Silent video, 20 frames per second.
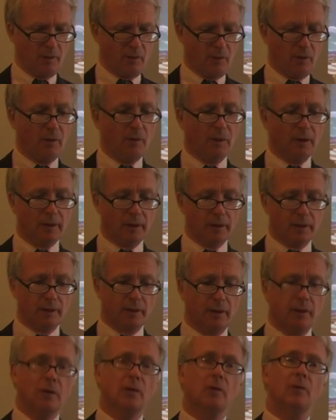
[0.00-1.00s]
Or
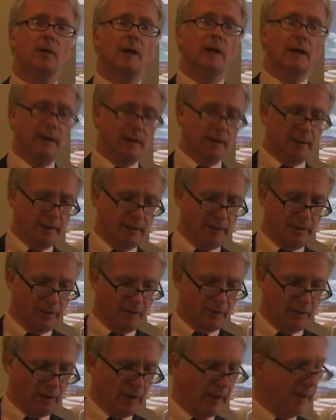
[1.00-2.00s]
you are
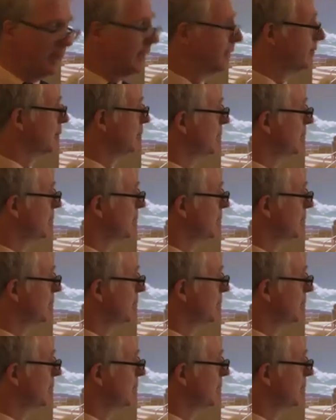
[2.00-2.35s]
another